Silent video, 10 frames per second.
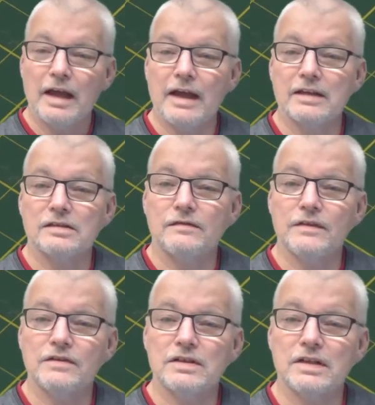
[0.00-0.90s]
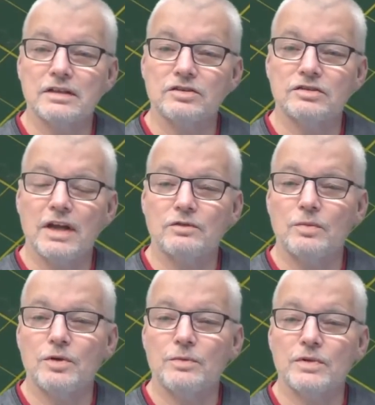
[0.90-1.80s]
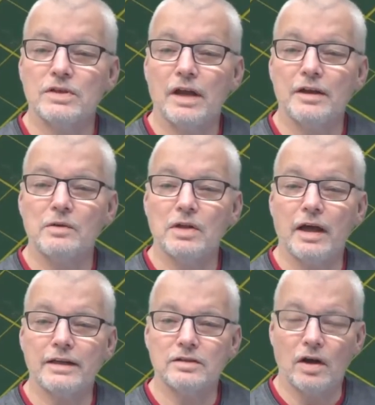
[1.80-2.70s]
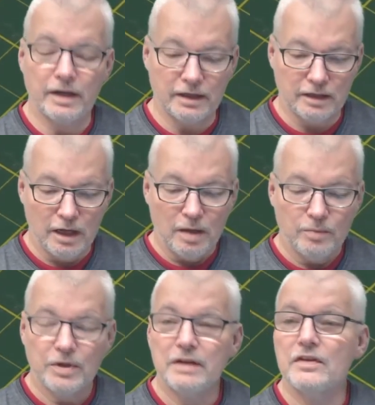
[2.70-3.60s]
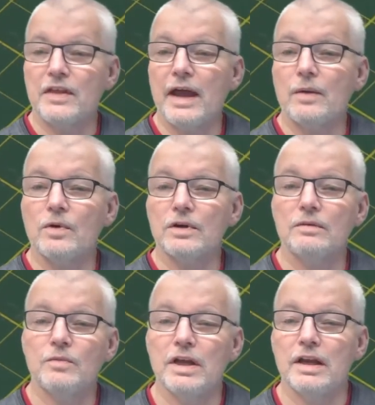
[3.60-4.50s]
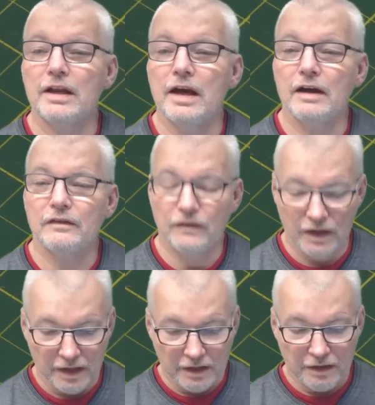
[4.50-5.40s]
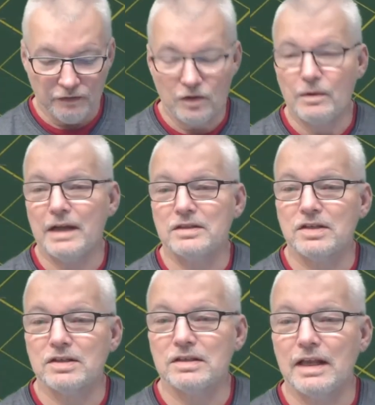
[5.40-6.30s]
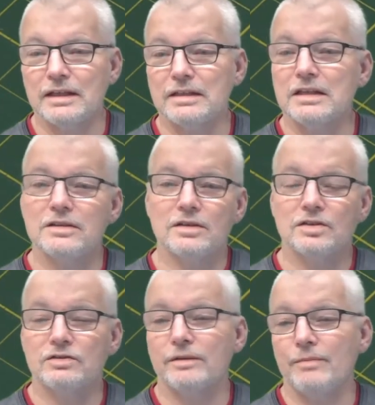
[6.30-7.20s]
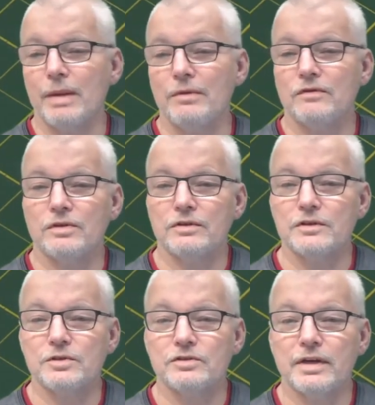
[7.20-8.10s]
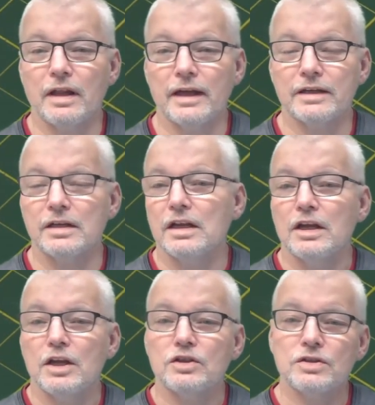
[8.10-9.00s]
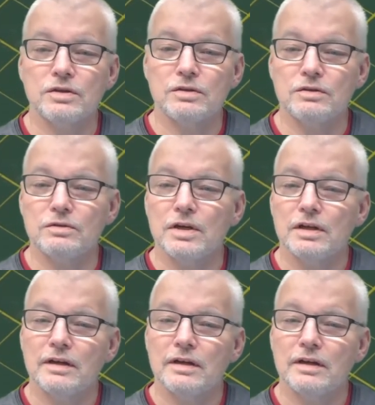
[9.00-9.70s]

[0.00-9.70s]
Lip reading: has 56 general purpose IO lines on it, but even that wouldn't be enough if you had 60 LEDs in the strip, maybe for a Christmas tree light, to